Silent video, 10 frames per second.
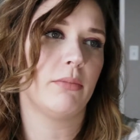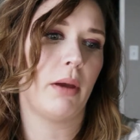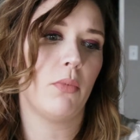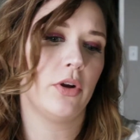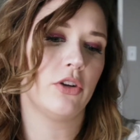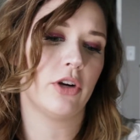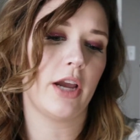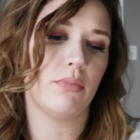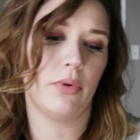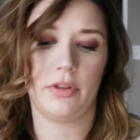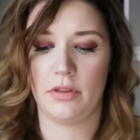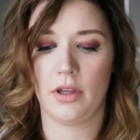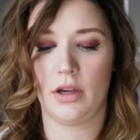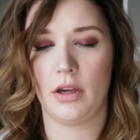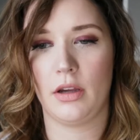My one gripe with
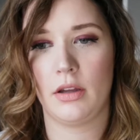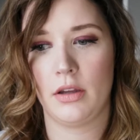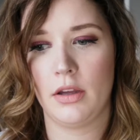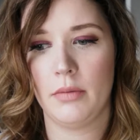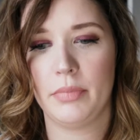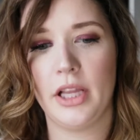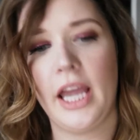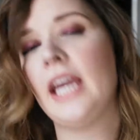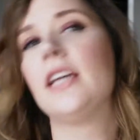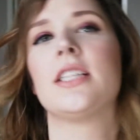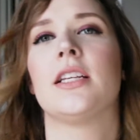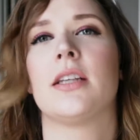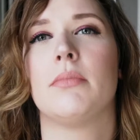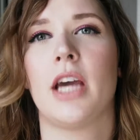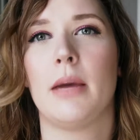the play is that
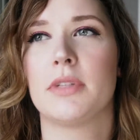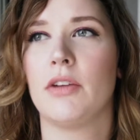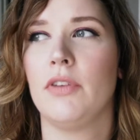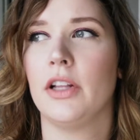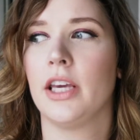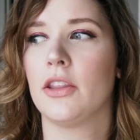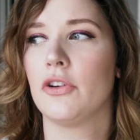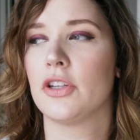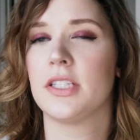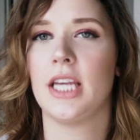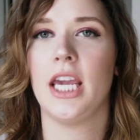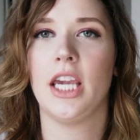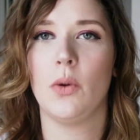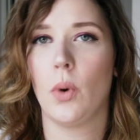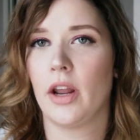sometimes I feel like they're just
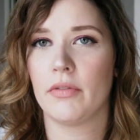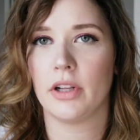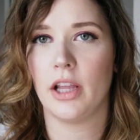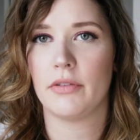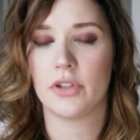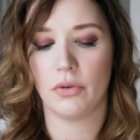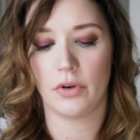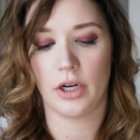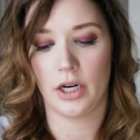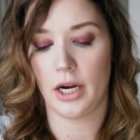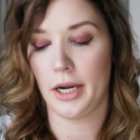taking whatever leftover